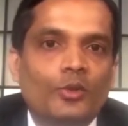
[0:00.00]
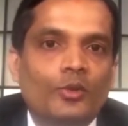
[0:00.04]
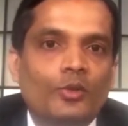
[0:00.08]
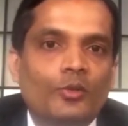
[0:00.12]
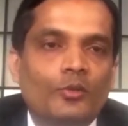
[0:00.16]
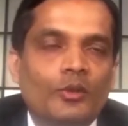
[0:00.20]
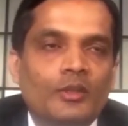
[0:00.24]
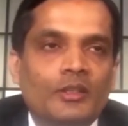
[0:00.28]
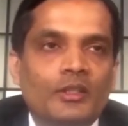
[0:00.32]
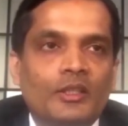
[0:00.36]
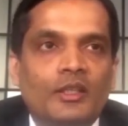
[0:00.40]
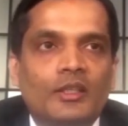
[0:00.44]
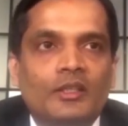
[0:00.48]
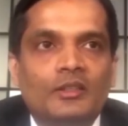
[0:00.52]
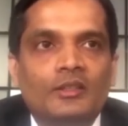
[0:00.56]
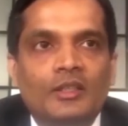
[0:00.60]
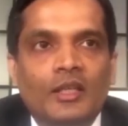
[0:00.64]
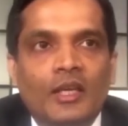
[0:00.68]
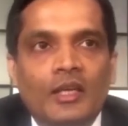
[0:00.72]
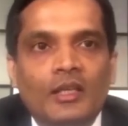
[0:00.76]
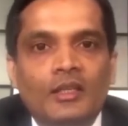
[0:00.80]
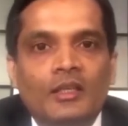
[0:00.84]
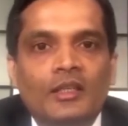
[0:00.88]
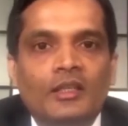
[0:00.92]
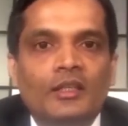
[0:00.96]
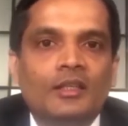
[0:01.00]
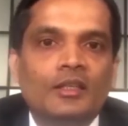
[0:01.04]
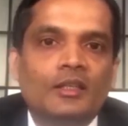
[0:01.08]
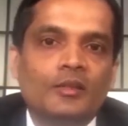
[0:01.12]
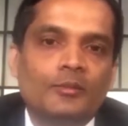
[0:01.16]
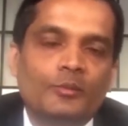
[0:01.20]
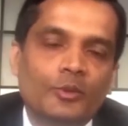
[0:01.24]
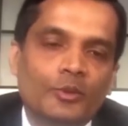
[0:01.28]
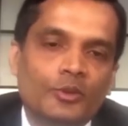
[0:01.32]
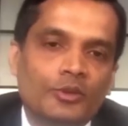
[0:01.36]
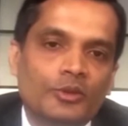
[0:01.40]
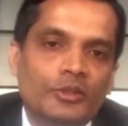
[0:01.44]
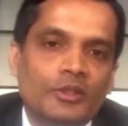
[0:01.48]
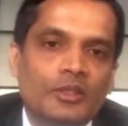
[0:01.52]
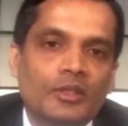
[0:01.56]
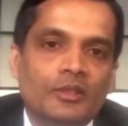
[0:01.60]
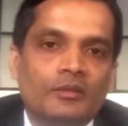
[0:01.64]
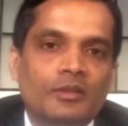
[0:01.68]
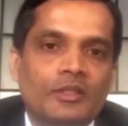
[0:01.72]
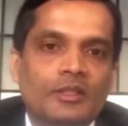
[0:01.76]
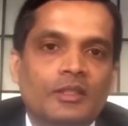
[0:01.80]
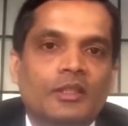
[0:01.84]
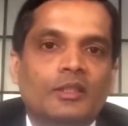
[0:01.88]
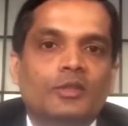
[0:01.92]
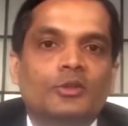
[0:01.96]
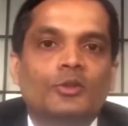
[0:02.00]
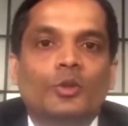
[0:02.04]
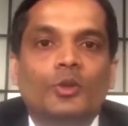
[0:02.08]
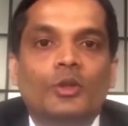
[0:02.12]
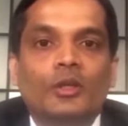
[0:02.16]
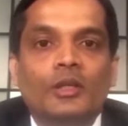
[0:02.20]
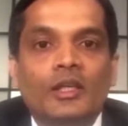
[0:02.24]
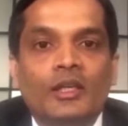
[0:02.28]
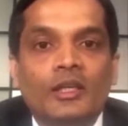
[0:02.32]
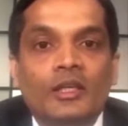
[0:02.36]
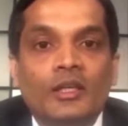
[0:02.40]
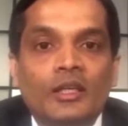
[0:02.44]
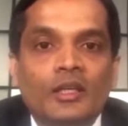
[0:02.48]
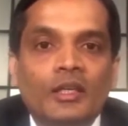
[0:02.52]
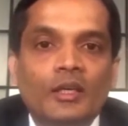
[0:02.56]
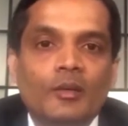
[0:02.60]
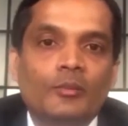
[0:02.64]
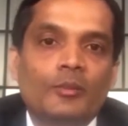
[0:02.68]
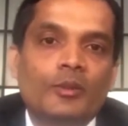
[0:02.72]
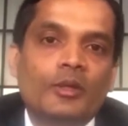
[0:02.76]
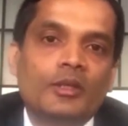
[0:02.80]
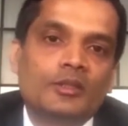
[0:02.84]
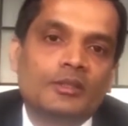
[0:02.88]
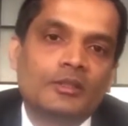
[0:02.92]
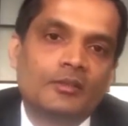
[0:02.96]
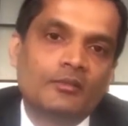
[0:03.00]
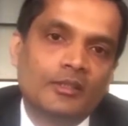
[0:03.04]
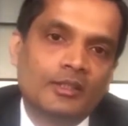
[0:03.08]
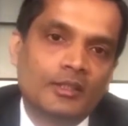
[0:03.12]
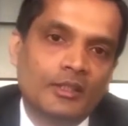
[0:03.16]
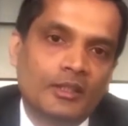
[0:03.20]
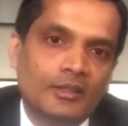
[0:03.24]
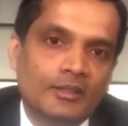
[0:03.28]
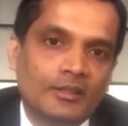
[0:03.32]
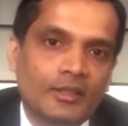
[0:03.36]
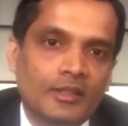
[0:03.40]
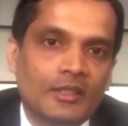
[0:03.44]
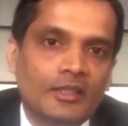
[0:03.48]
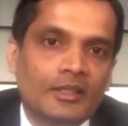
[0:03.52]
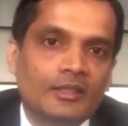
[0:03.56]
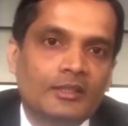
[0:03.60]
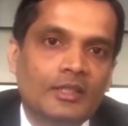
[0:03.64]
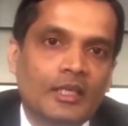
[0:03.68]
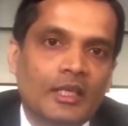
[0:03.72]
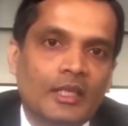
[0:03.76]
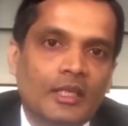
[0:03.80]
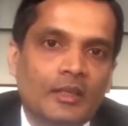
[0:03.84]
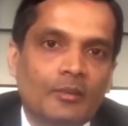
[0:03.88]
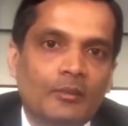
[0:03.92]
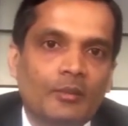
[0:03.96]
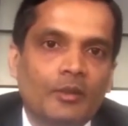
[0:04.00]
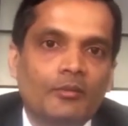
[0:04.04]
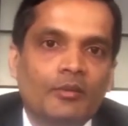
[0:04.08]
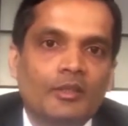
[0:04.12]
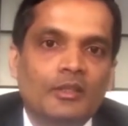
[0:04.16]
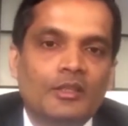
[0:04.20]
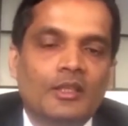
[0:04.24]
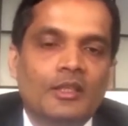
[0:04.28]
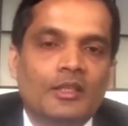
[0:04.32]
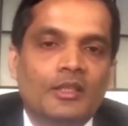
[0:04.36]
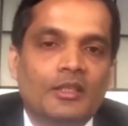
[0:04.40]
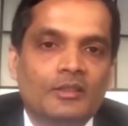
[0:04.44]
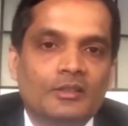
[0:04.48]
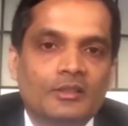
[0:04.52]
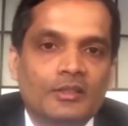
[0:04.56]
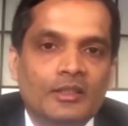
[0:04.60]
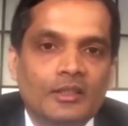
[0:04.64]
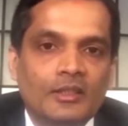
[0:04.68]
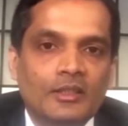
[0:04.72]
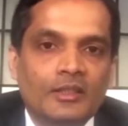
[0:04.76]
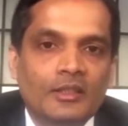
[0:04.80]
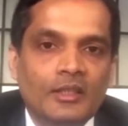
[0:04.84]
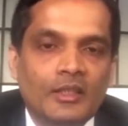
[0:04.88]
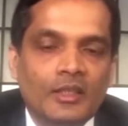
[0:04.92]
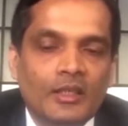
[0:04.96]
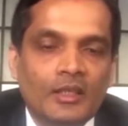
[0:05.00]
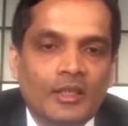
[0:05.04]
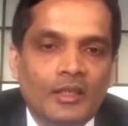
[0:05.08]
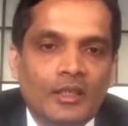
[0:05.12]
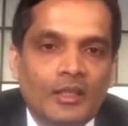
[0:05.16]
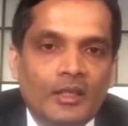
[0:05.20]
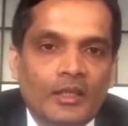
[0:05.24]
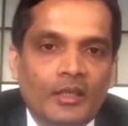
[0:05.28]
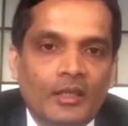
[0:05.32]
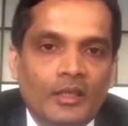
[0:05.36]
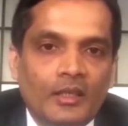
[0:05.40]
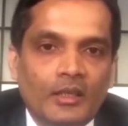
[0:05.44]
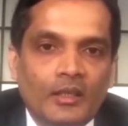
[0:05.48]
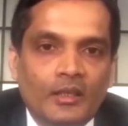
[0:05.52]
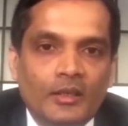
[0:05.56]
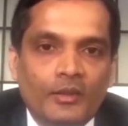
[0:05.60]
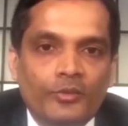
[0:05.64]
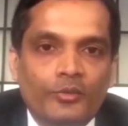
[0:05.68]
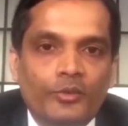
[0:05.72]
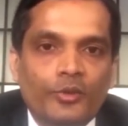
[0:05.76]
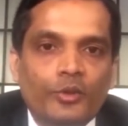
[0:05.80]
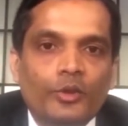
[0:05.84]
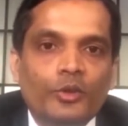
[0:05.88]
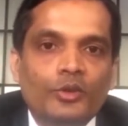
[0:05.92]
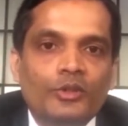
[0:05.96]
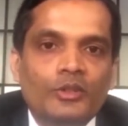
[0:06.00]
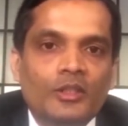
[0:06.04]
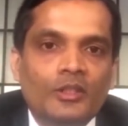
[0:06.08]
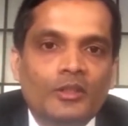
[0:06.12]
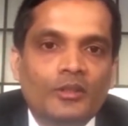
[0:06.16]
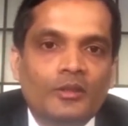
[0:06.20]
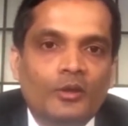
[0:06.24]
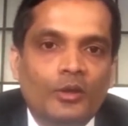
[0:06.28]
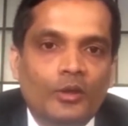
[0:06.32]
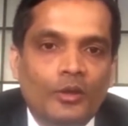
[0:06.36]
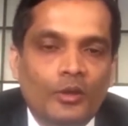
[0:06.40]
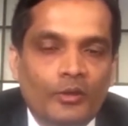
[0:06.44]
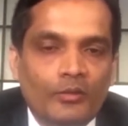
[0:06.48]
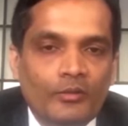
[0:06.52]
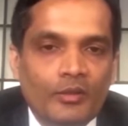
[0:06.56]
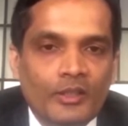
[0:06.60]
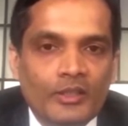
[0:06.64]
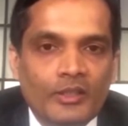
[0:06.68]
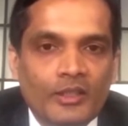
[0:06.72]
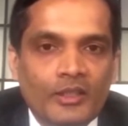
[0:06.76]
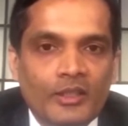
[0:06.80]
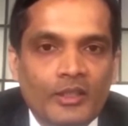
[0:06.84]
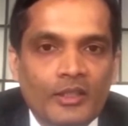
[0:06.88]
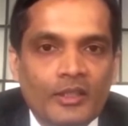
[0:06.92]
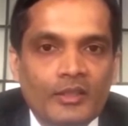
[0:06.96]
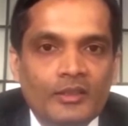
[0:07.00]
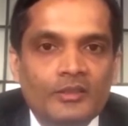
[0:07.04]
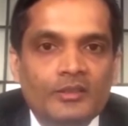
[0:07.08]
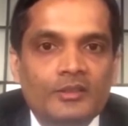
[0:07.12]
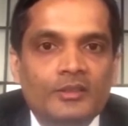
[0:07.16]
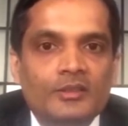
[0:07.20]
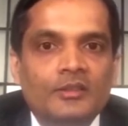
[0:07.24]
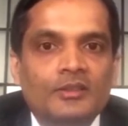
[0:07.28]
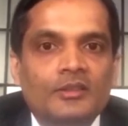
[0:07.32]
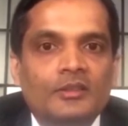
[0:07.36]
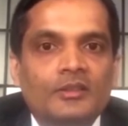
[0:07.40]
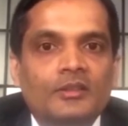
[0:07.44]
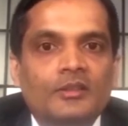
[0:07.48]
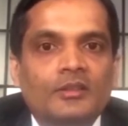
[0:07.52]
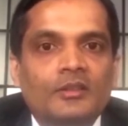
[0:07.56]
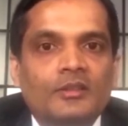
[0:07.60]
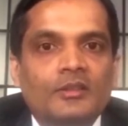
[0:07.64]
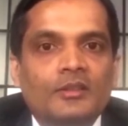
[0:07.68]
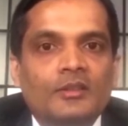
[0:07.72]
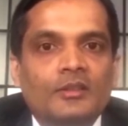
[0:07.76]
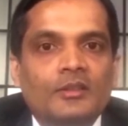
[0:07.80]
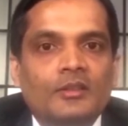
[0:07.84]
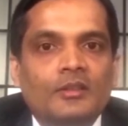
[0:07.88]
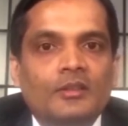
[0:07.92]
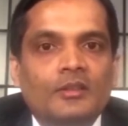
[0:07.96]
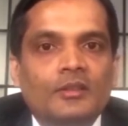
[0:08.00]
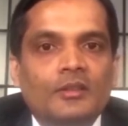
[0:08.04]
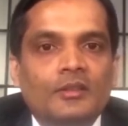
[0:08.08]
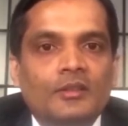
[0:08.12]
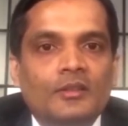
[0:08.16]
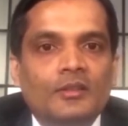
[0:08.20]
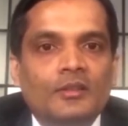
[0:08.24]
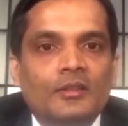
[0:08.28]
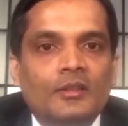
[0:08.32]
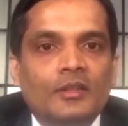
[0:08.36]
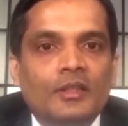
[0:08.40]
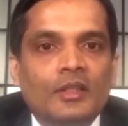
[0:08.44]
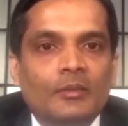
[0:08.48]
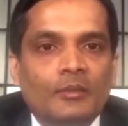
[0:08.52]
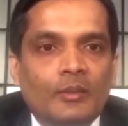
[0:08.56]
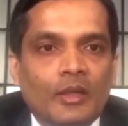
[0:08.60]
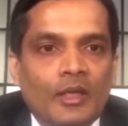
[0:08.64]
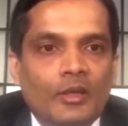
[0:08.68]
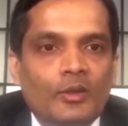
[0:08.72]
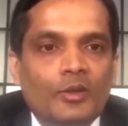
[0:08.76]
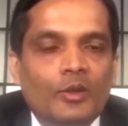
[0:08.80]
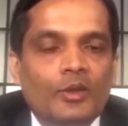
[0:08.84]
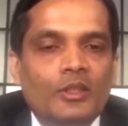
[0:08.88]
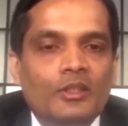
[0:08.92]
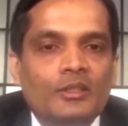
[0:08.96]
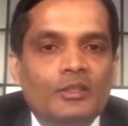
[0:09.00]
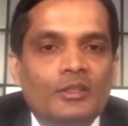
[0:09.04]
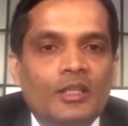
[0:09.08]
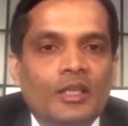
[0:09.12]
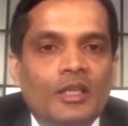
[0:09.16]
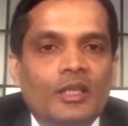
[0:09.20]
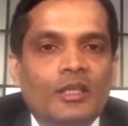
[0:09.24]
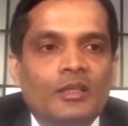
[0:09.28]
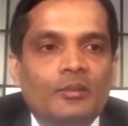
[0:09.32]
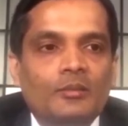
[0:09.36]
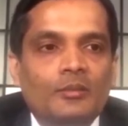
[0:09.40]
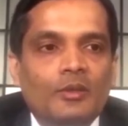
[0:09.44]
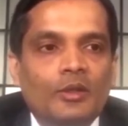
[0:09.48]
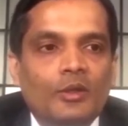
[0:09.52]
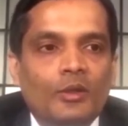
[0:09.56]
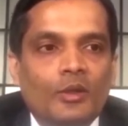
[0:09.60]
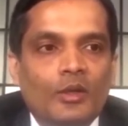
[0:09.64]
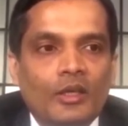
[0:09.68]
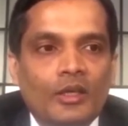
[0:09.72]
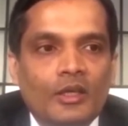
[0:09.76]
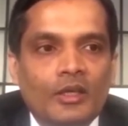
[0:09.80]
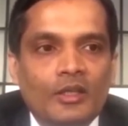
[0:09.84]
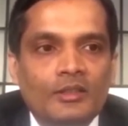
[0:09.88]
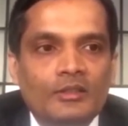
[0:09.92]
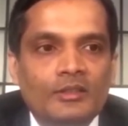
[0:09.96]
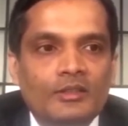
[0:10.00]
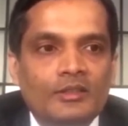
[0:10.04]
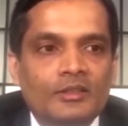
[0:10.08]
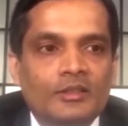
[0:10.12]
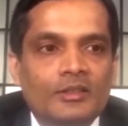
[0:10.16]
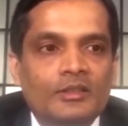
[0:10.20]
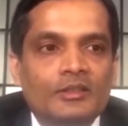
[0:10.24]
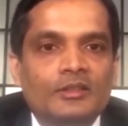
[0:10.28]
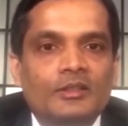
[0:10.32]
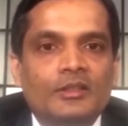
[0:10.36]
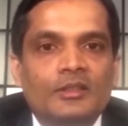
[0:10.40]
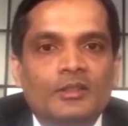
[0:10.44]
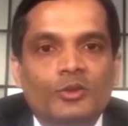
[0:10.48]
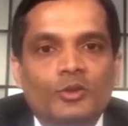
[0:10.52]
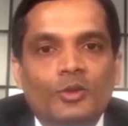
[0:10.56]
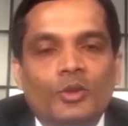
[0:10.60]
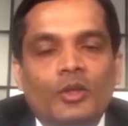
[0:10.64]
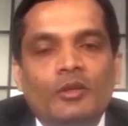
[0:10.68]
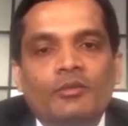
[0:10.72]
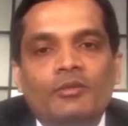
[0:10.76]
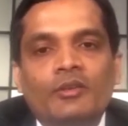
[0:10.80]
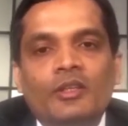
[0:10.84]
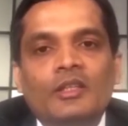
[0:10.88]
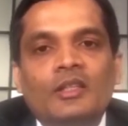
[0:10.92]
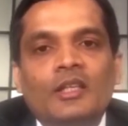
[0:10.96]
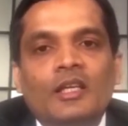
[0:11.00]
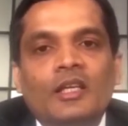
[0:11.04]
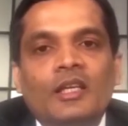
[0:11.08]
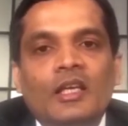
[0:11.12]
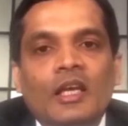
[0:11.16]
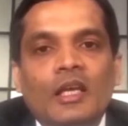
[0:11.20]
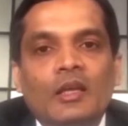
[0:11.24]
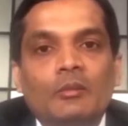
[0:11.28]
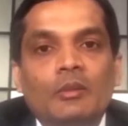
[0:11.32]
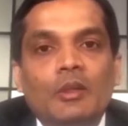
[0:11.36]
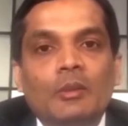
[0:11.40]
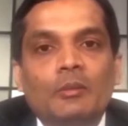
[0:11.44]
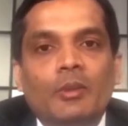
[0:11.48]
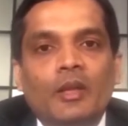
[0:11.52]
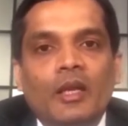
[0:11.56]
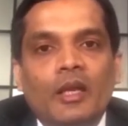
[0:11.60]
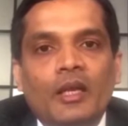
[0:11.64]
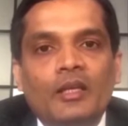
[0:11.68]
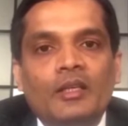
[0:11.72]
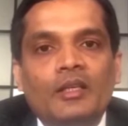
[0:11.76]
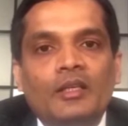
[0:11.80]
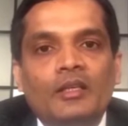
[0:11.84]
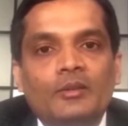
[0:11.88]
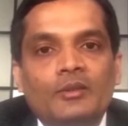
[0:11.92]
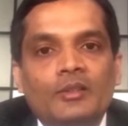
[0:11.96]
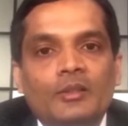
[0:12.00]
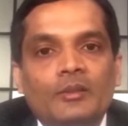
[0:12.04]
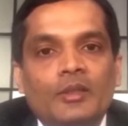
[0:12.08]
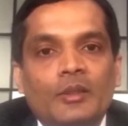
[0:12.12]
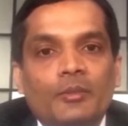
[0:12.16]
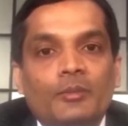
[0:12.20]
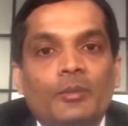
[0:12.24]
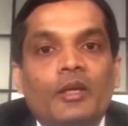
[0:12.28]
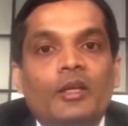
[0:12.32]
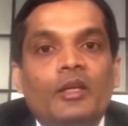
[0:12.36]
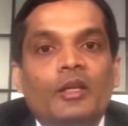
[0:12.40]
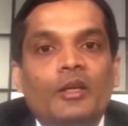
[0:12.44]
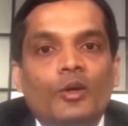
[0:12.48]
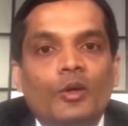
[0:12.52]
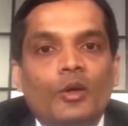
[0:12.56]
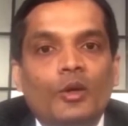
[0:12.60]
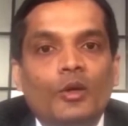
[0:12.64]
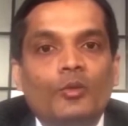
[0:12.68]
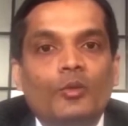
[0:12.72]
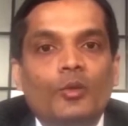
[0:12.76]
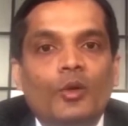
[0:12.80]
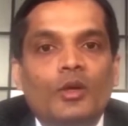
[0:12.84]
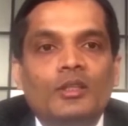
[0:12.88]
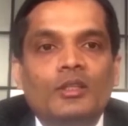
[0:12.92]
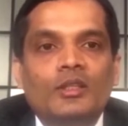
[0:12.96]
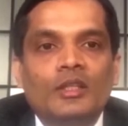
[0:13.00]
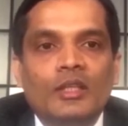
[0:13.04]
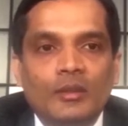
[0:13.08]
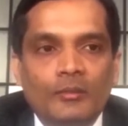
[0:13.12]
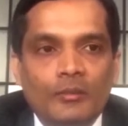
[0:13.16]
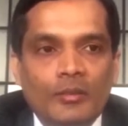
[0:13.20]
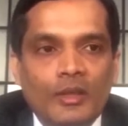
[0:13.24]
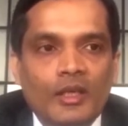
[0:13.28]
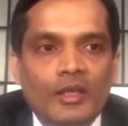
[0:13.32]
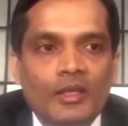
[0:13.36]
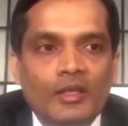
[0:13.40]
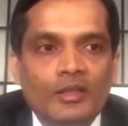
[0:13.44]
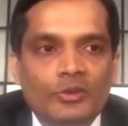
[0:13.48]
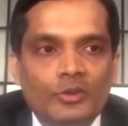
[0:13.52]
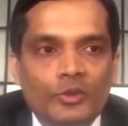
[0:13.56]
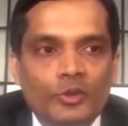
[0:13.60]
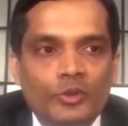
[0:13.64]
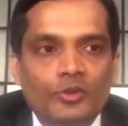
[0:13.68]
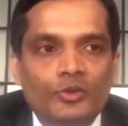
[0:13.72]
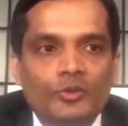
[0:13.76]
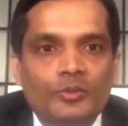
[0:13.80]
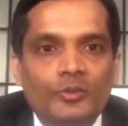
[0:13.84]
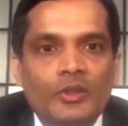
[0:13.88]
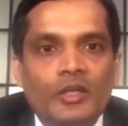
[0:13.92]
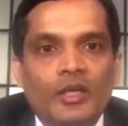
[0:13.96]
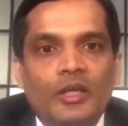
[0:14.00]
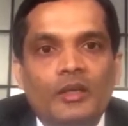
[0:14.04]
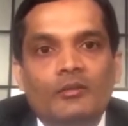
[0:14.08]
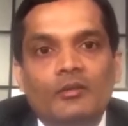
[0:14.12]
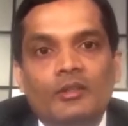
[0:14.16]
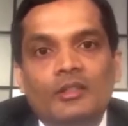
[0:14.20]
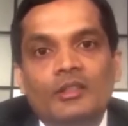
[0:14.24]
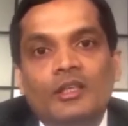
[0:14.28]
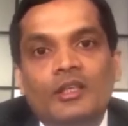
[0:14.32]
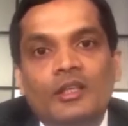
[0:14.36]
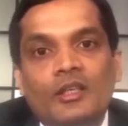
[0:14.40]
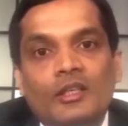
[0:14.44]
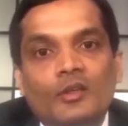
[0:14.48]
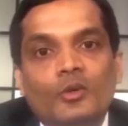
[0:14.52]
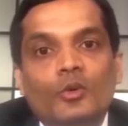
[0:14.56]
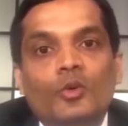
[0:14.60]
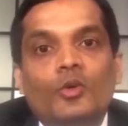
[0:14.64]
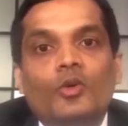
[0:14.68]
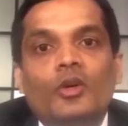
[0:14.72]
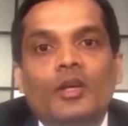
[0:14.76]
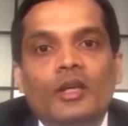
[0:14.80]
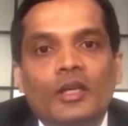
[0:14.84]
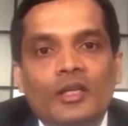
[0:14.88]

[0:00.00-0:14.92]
I think you have a reasonable 95% of your mind is set on one particular diagnosis and the investigations like x-ray and MRI are only adding up to the last 4 to 5%. We are never sure 100% in any case. So we are only